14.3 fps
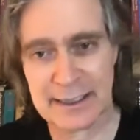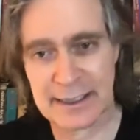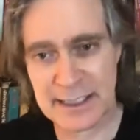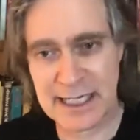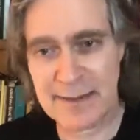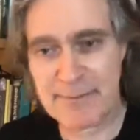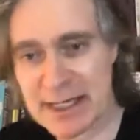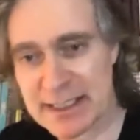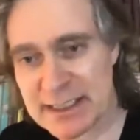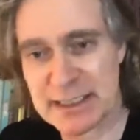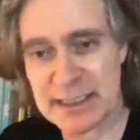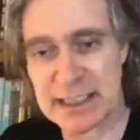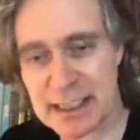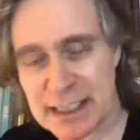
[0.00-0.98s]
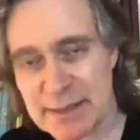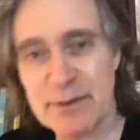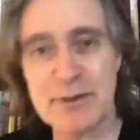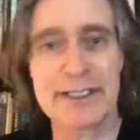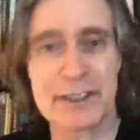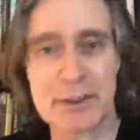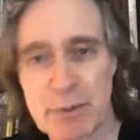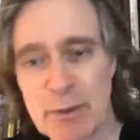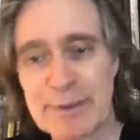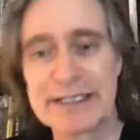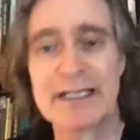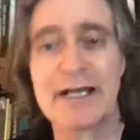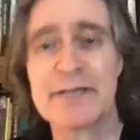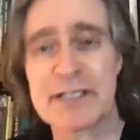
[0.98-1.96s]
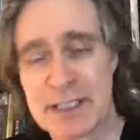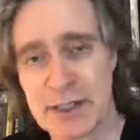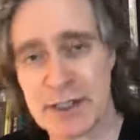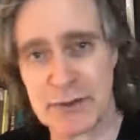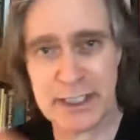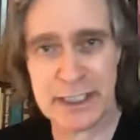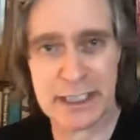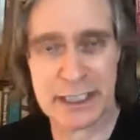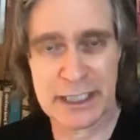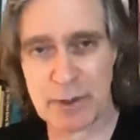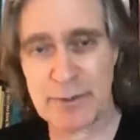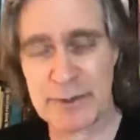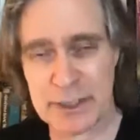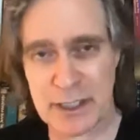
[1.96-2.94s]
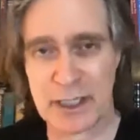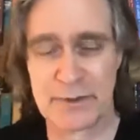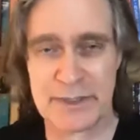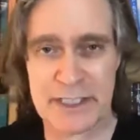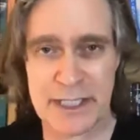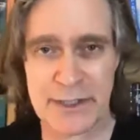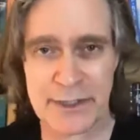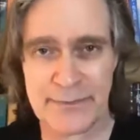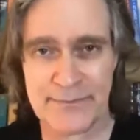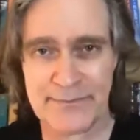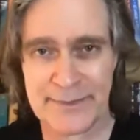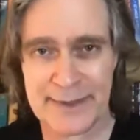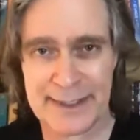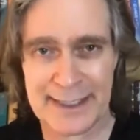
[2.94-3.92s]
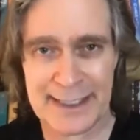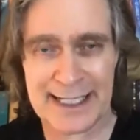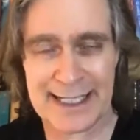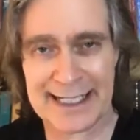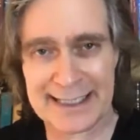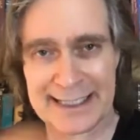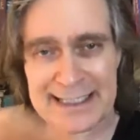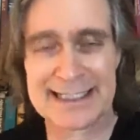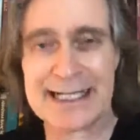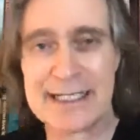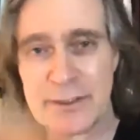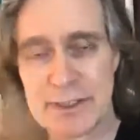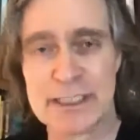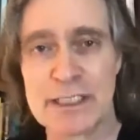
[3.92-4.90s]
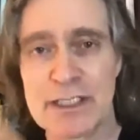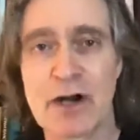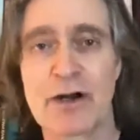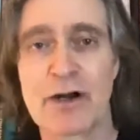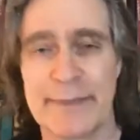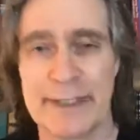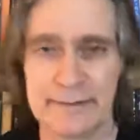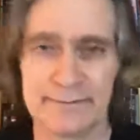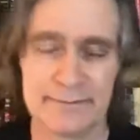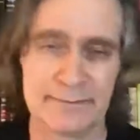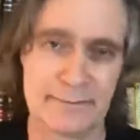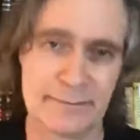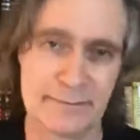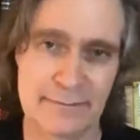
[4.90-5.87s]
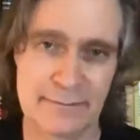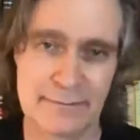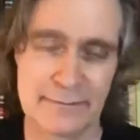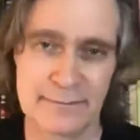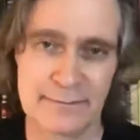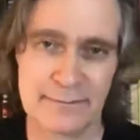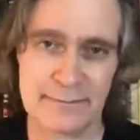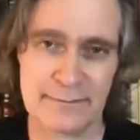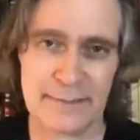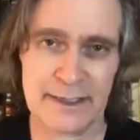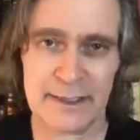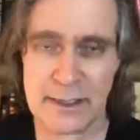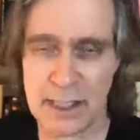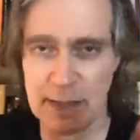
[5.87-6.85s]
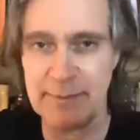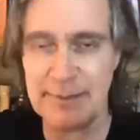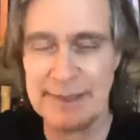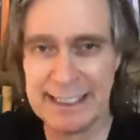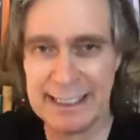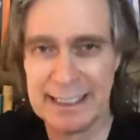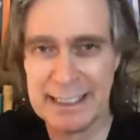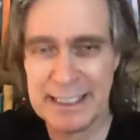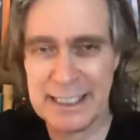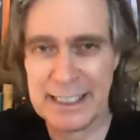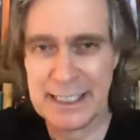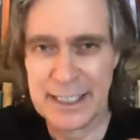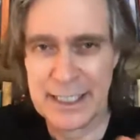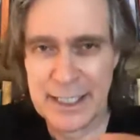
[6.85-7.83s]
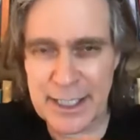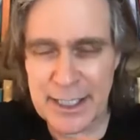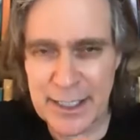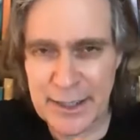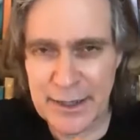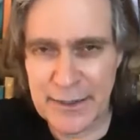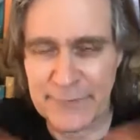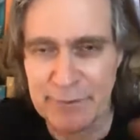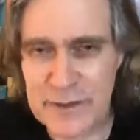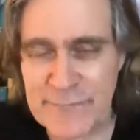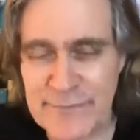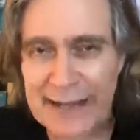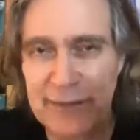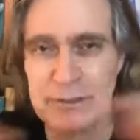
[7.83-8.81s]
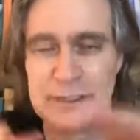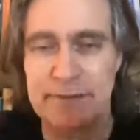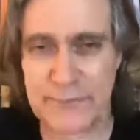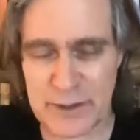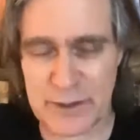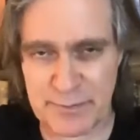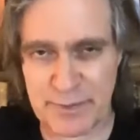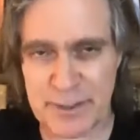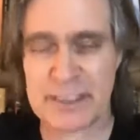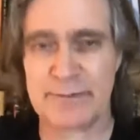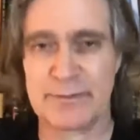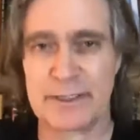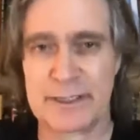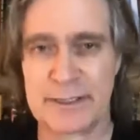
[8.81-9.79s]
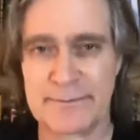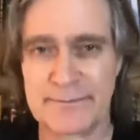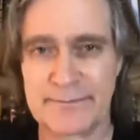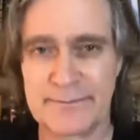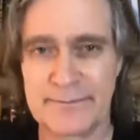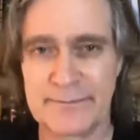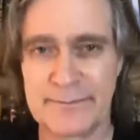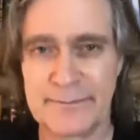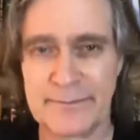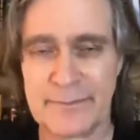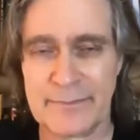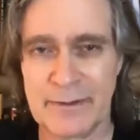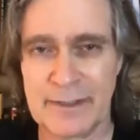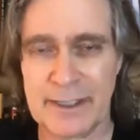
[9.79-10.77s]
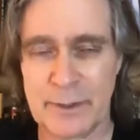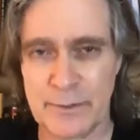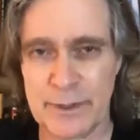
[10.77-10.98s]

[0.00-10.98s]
The chat box is the community. It's where we love each other. It's where we talk to each other. And at the center is the Dharma, right? The Dharma meaning the first values and first principles, right?